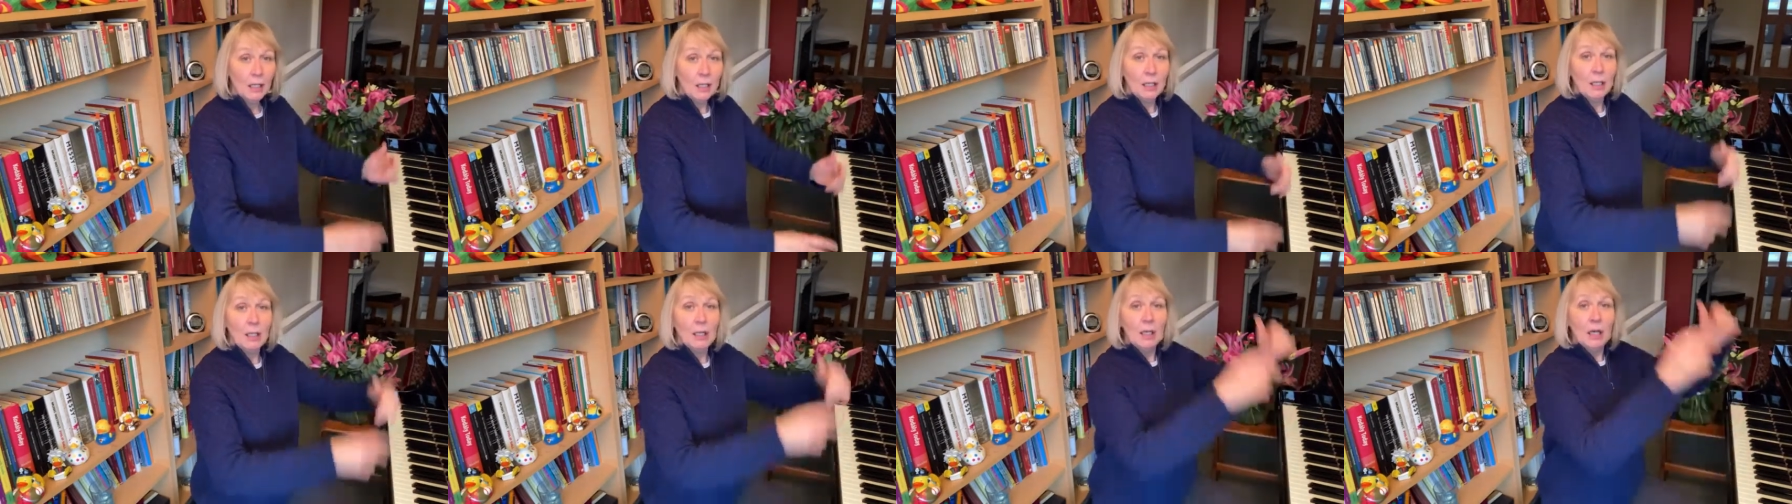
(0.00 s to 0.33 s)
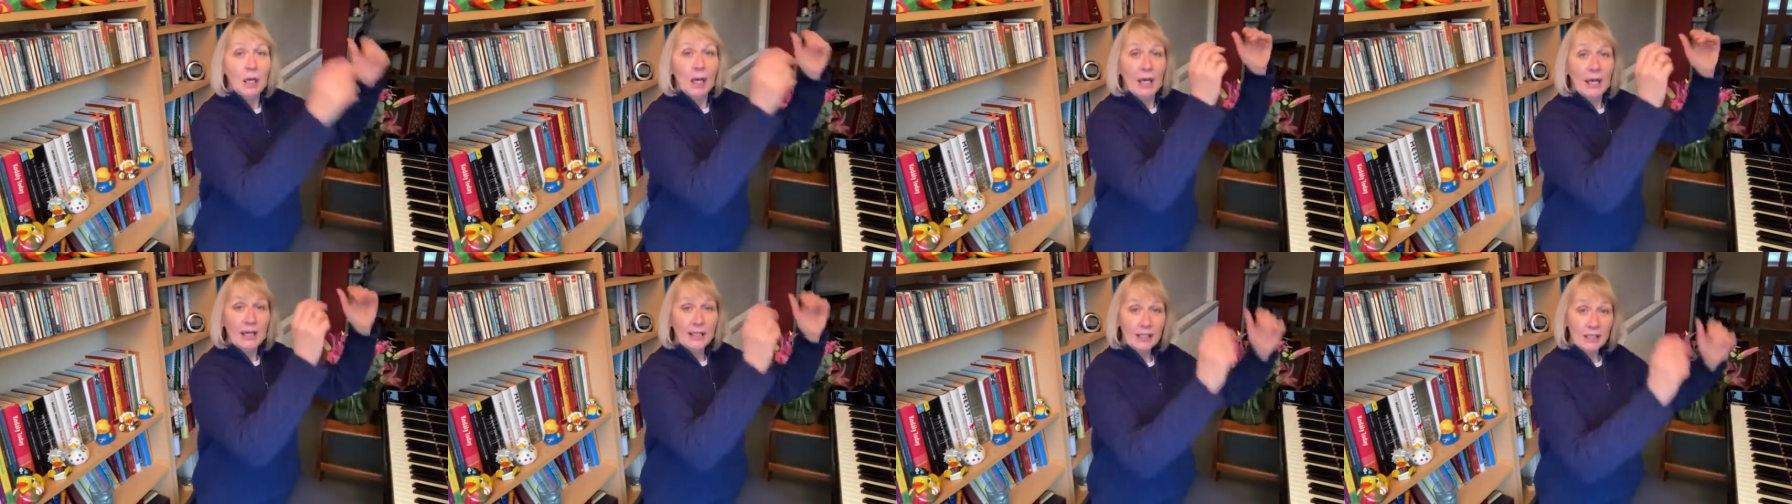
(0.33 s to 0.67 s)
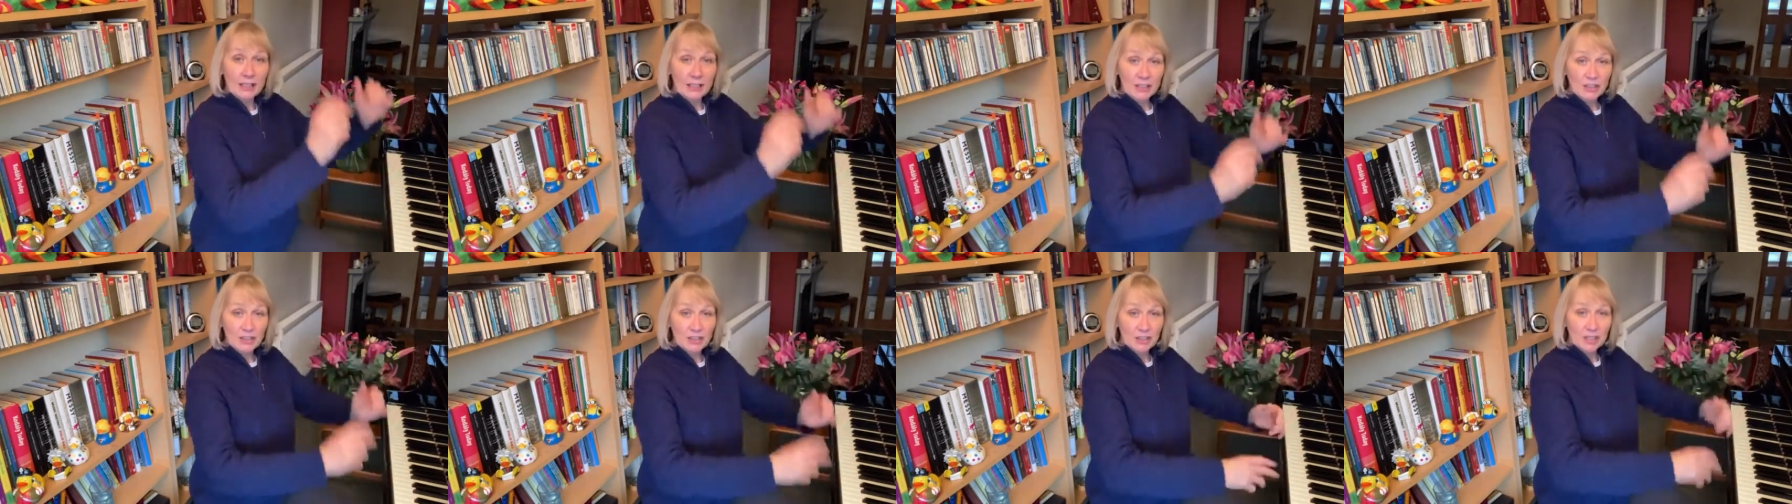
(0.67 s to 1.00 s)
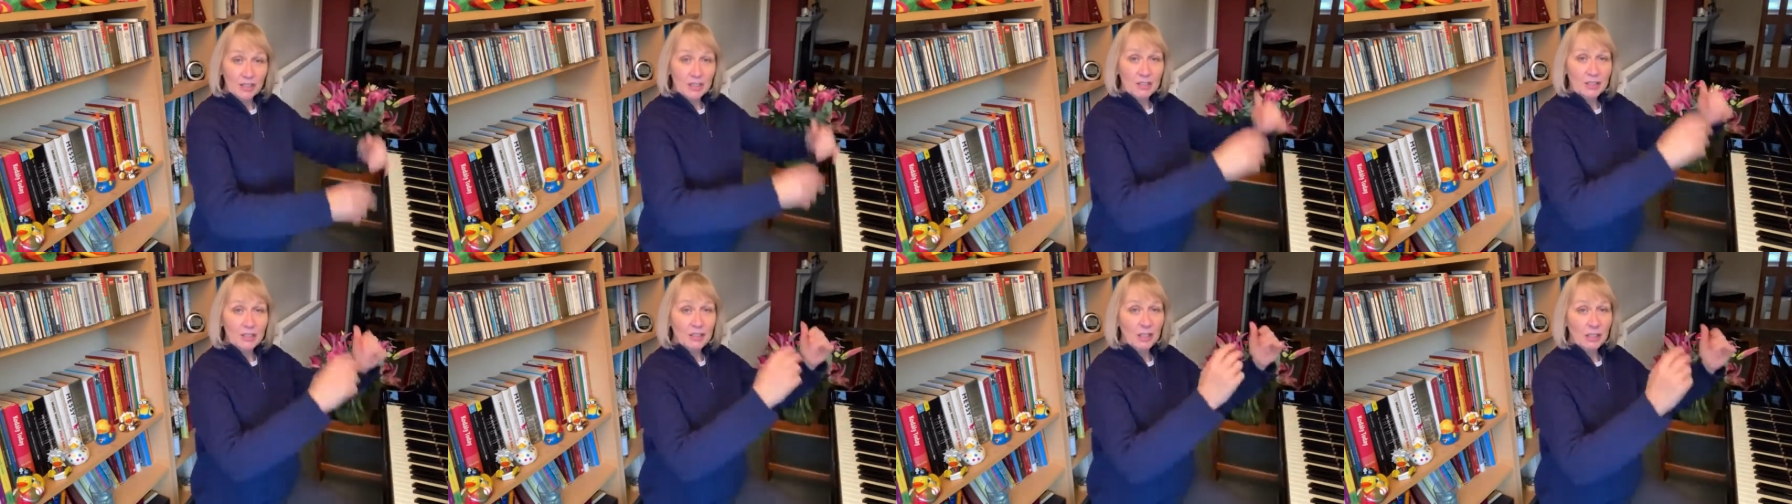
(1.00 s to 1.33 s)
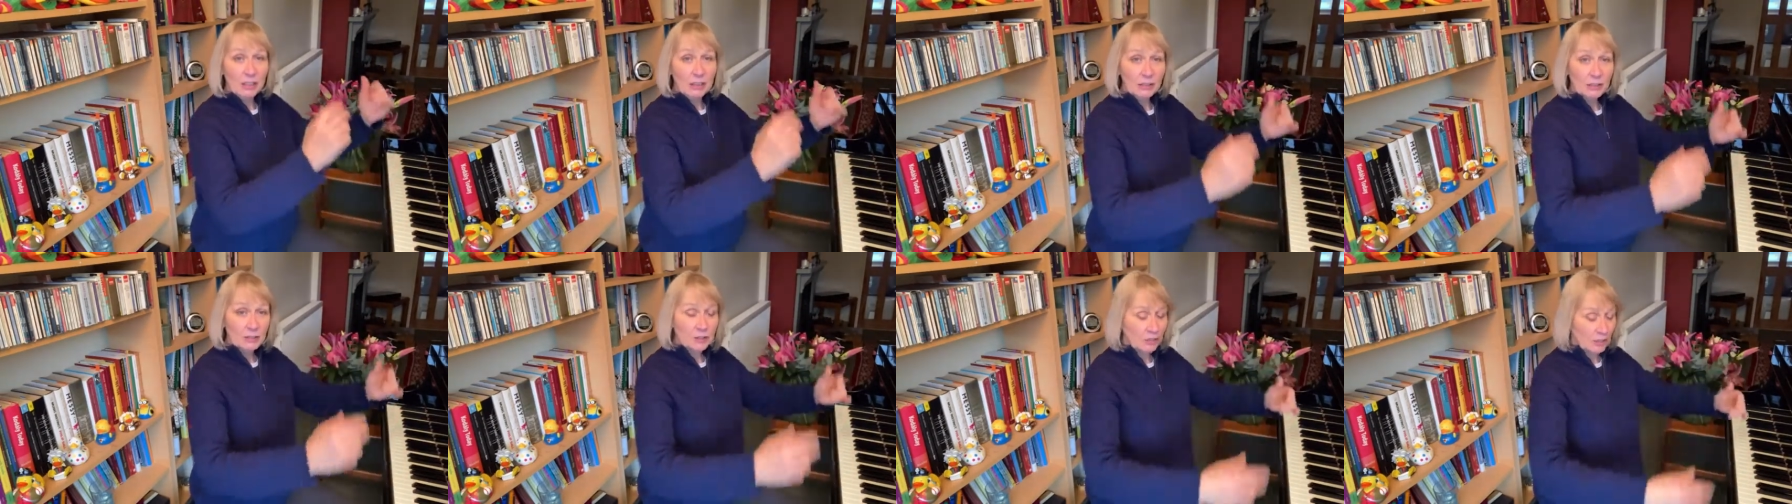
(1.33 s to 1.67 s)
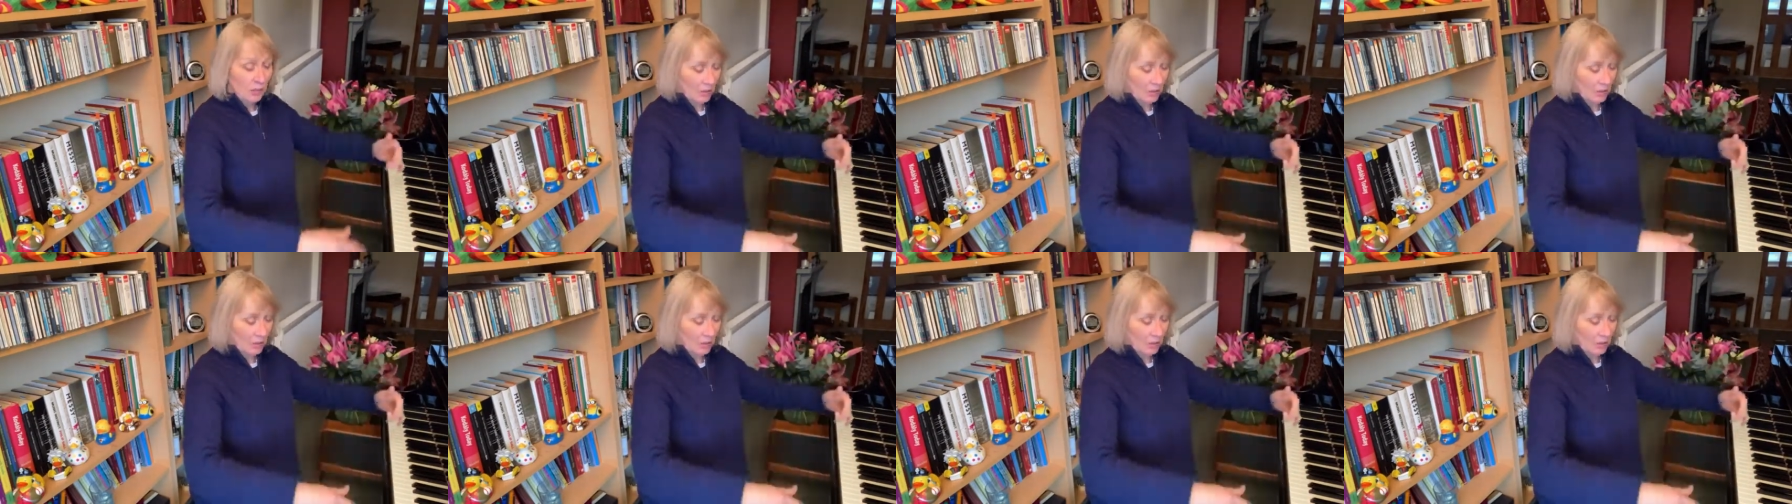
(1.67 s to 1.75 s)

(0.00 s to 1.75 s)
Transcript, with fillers: oh, I'd like you to conduct,